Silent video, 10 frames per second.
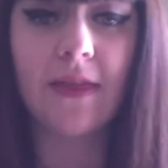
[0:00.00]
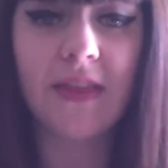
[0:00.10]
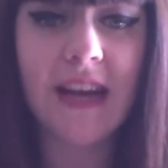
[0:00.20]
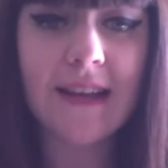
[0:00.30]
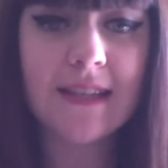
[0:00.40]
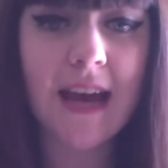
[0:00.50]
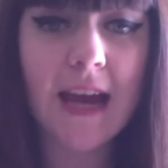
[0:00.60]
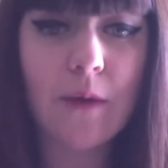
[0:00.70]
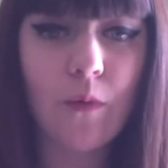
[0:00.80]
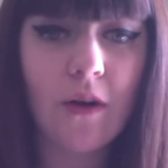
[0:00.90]
The next
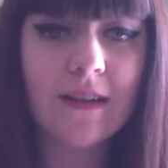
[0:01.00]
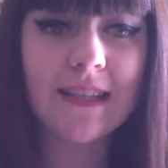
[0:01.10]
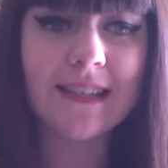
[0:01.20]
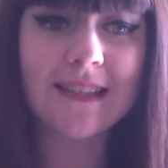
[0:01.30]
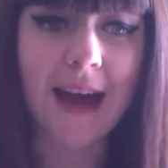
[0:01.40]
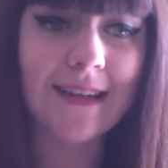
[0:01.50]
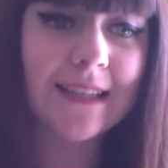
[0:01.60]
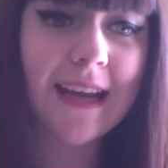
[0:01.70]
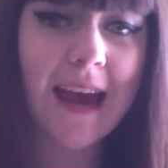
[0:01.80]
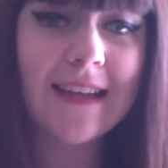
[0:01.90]
day was
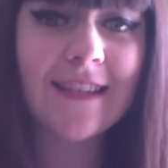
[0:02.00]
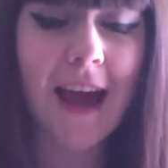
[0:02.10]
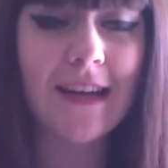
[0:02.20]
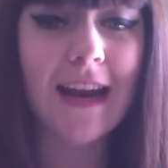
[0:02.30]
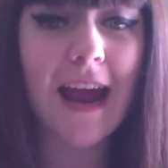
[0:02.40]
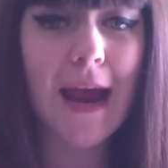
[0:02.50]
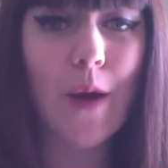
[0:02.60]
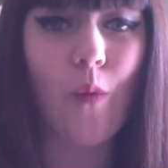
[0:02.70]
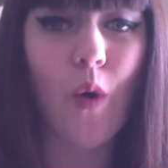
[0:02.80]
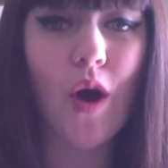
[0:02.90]
Saturday. Saturday
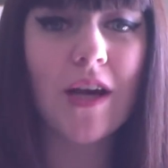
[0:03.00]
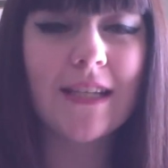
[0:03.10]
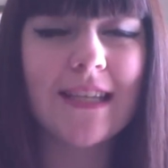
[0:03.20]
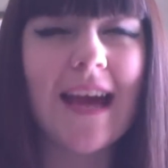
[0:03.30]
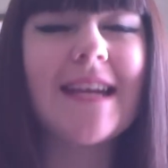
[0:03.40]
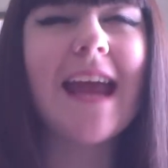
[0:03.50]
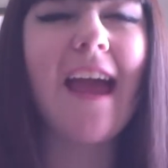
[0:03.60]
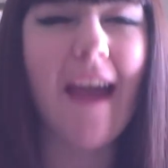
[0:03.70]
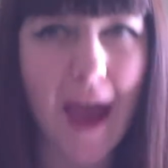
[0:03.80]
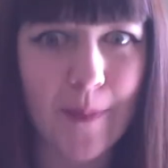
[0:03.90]
was an
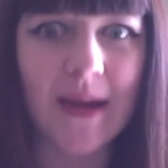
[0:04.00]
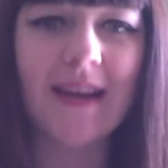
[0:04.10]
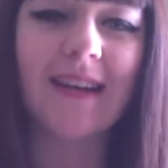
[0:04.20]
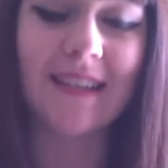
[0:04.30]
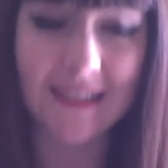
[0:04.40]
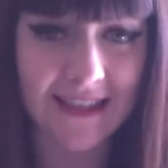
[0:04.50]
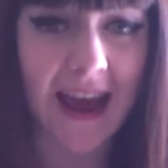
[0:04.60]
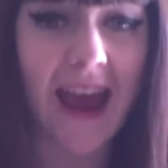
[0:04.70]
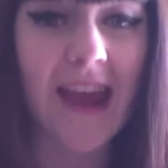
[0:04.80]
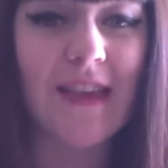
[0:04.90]
epic day.